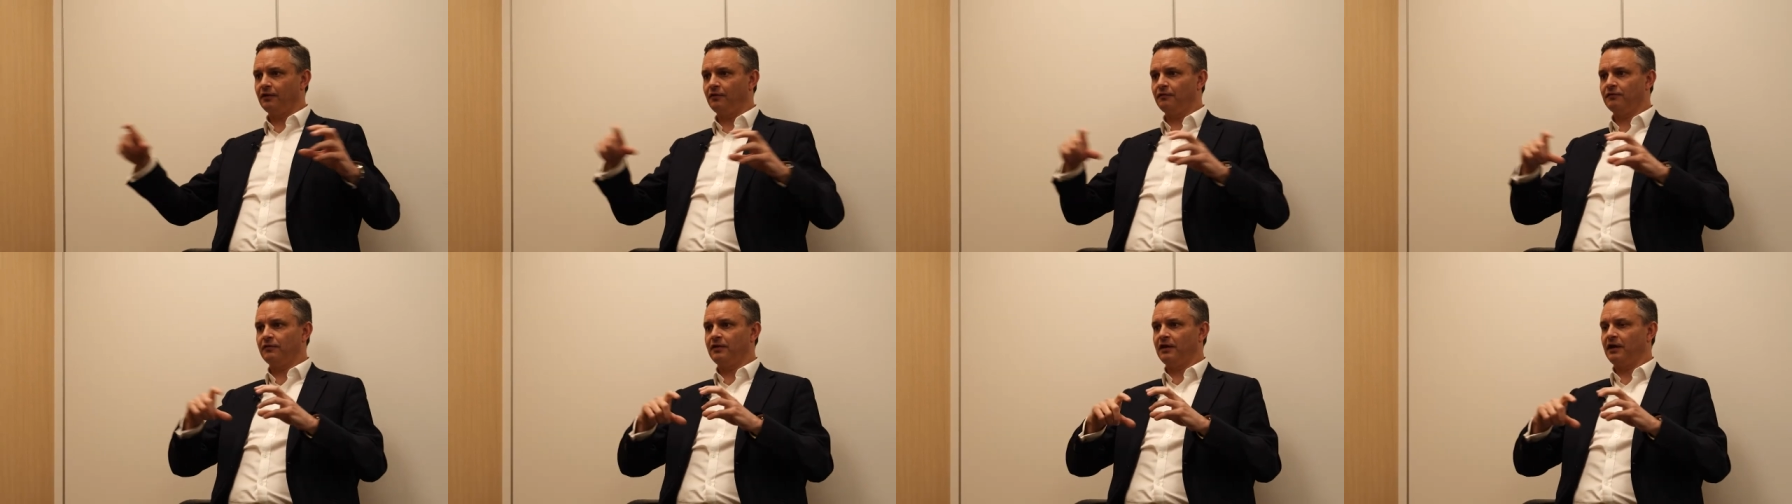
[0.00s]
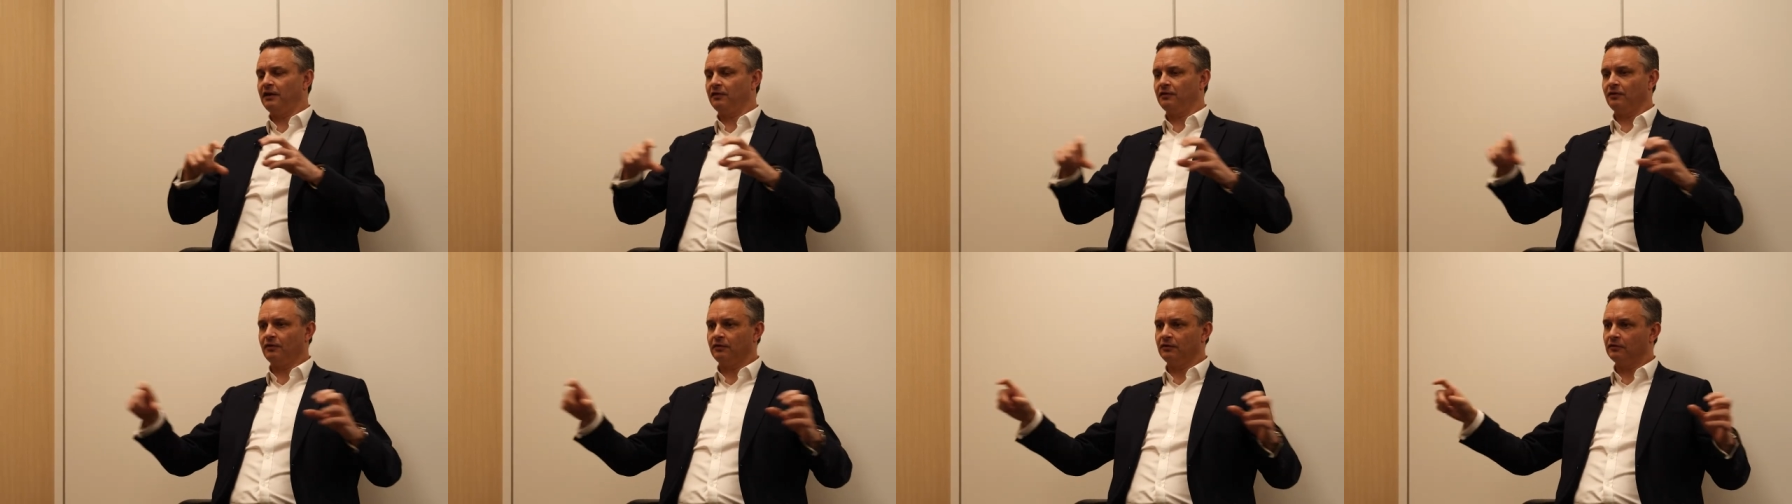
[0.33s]
of
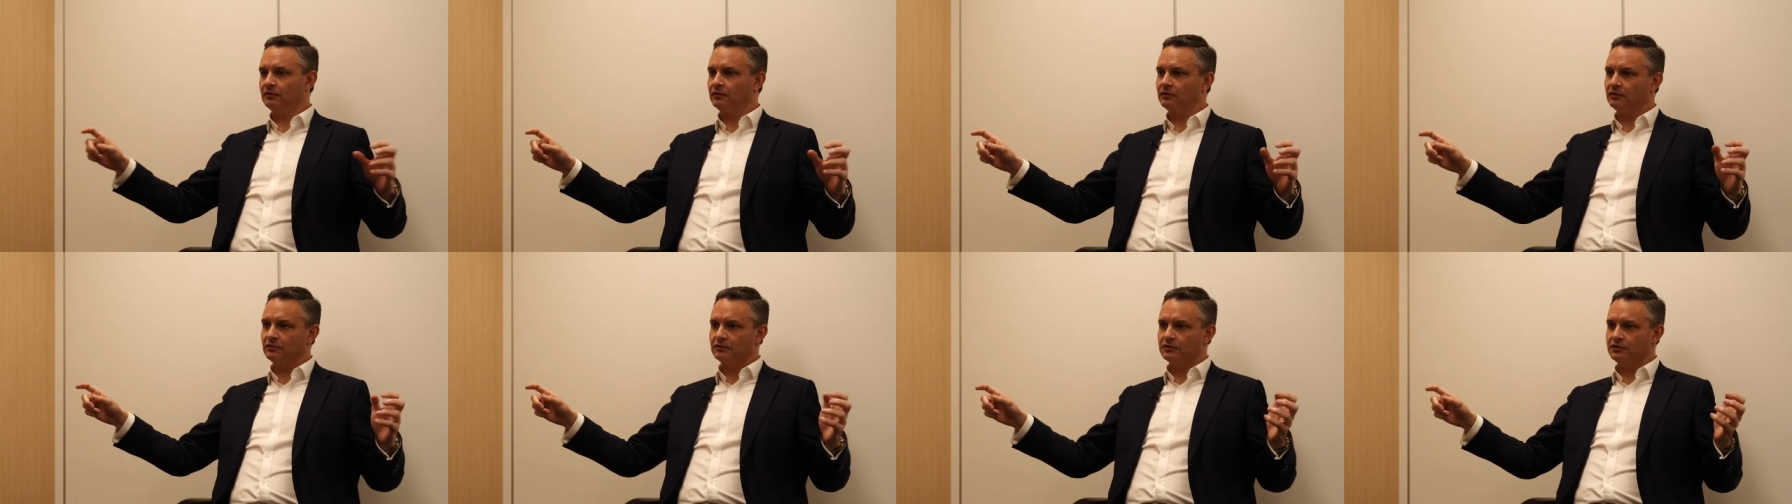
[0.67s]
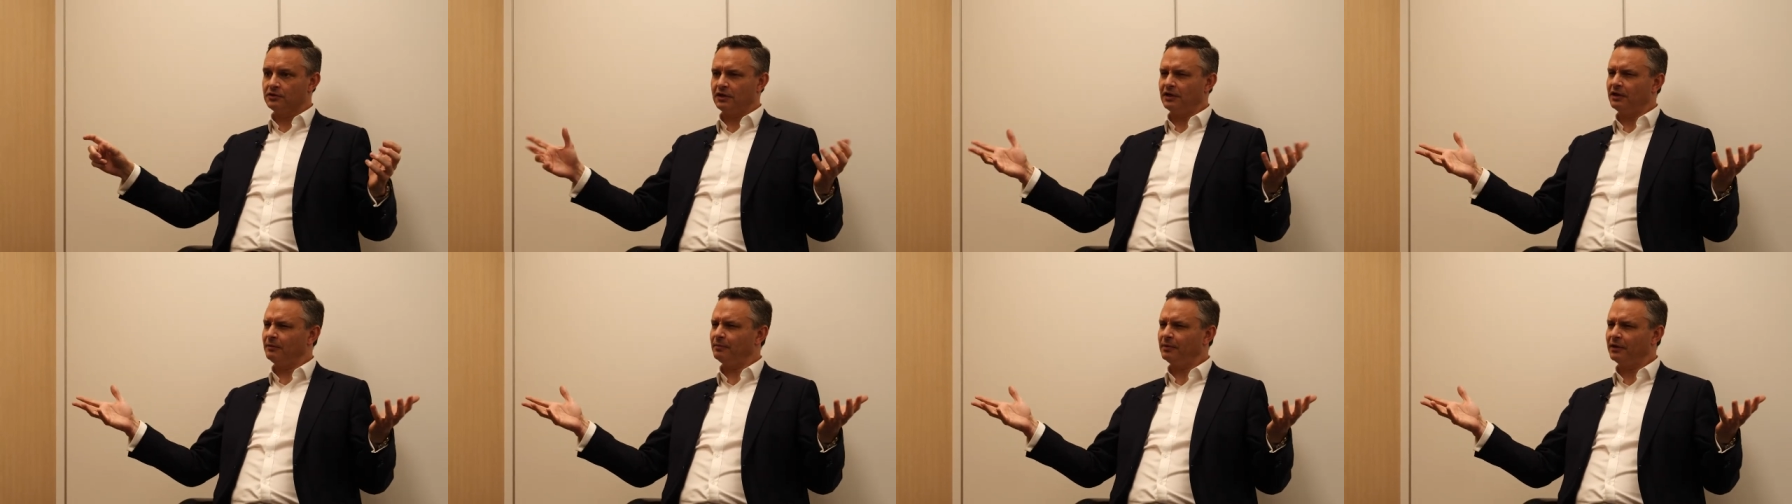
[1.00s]
that on
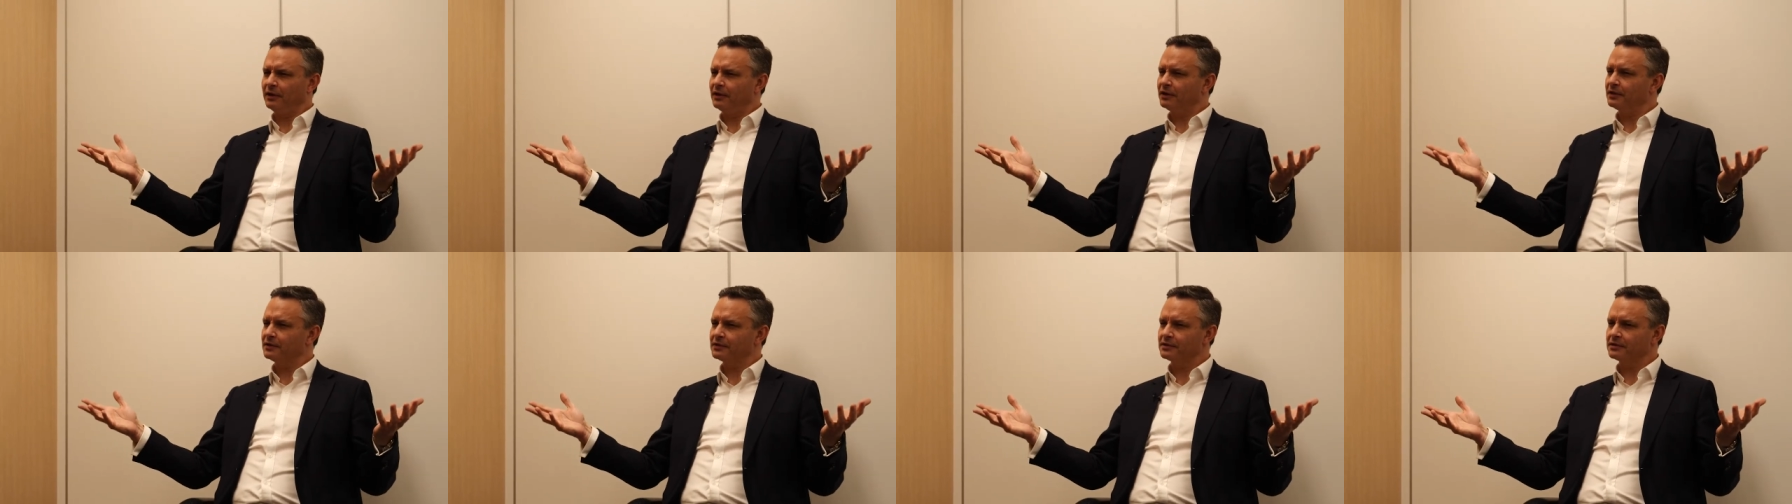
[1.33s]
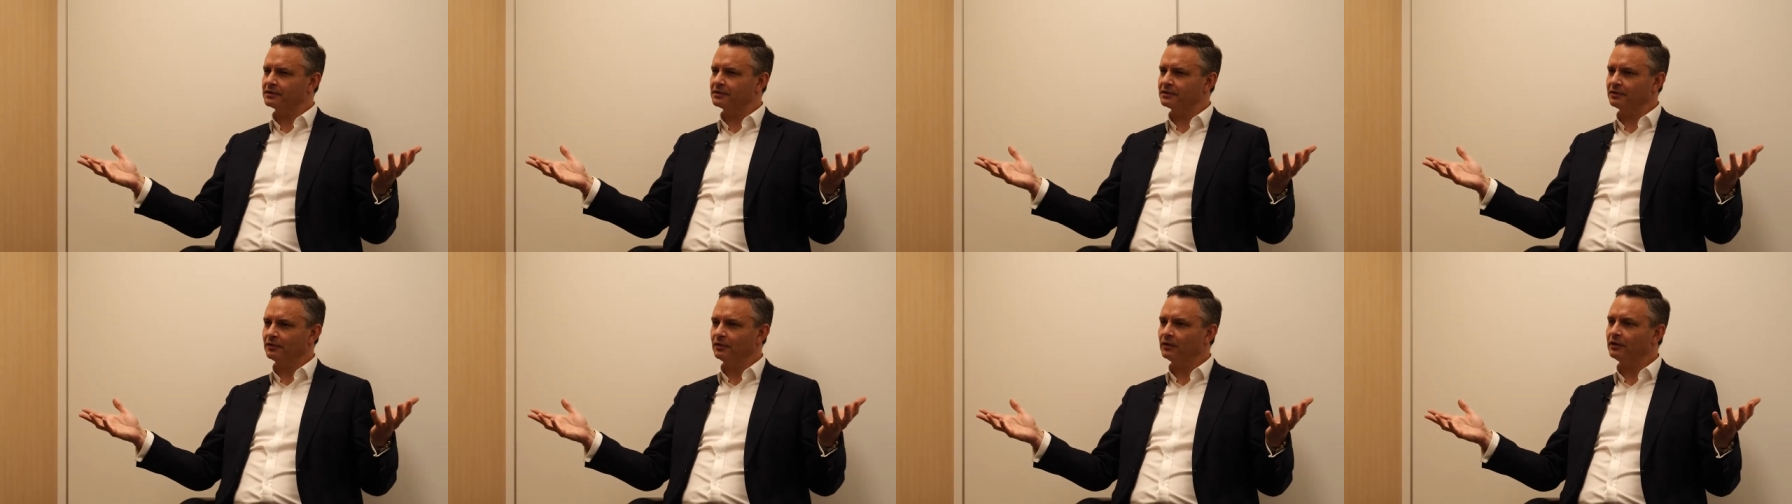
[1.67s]
GDP
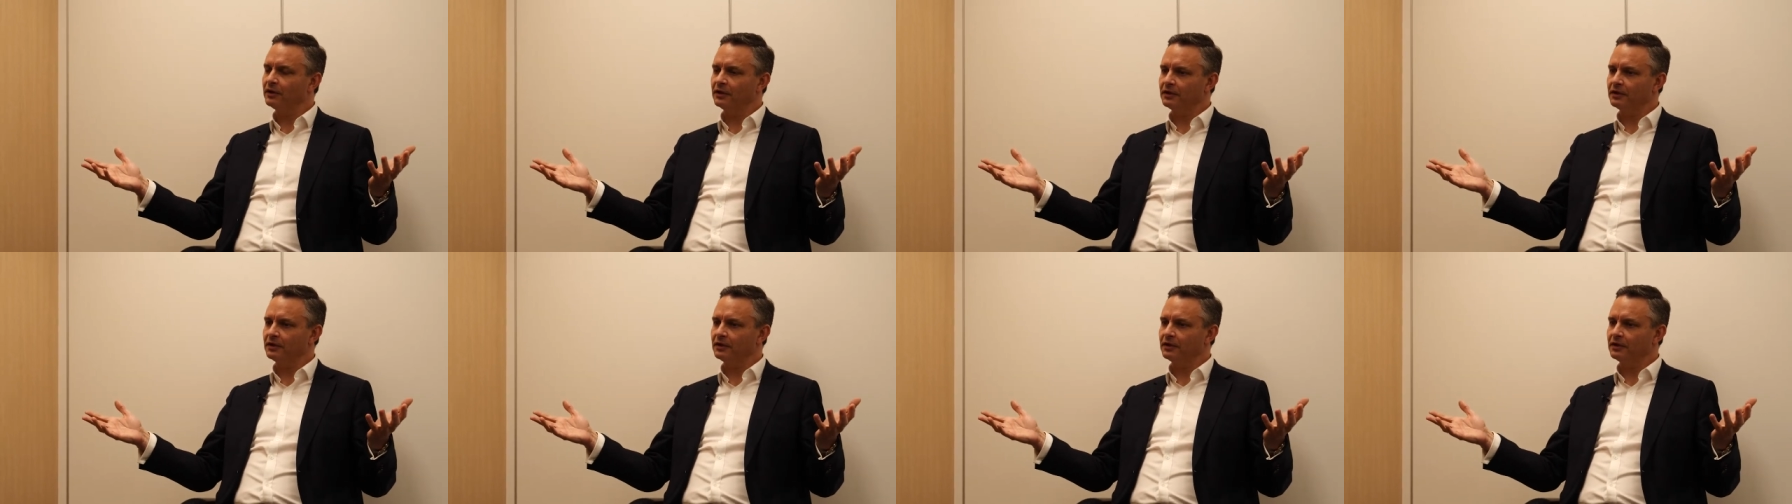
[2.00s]
is,